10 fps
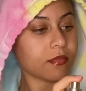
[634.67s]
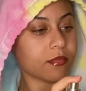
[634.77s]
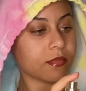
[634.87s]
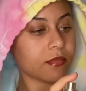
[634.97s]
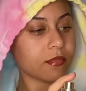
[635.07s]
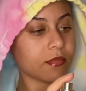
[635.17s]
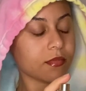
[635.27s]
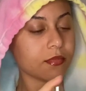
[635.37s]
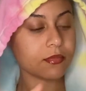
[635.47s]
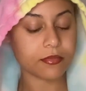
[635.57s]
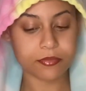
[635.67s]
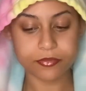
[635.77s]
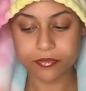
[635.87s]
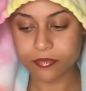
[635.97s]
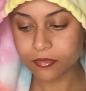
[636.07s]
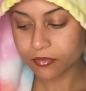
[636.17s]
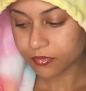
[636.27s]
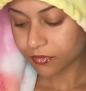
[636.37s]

No one is speaking in this clip.